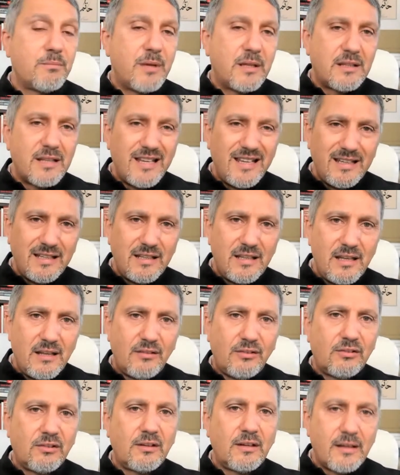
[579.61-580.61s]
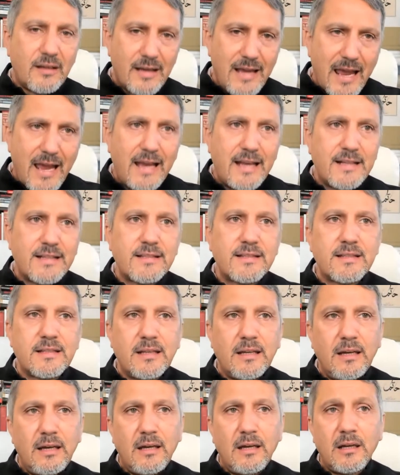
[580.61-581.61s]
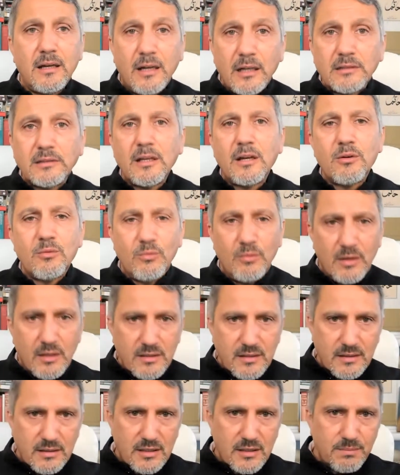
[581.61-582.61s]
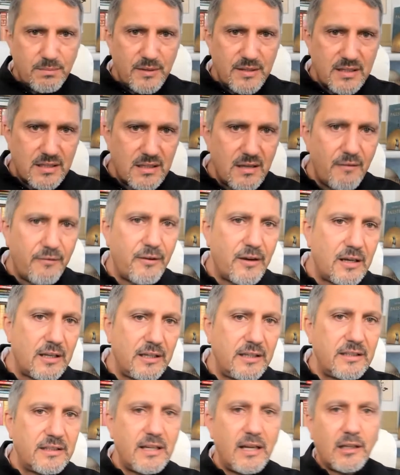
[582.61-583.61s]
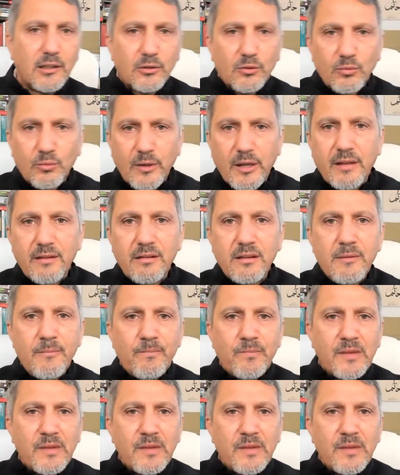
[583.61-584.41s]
But in this case, Qatar was specifically dealt with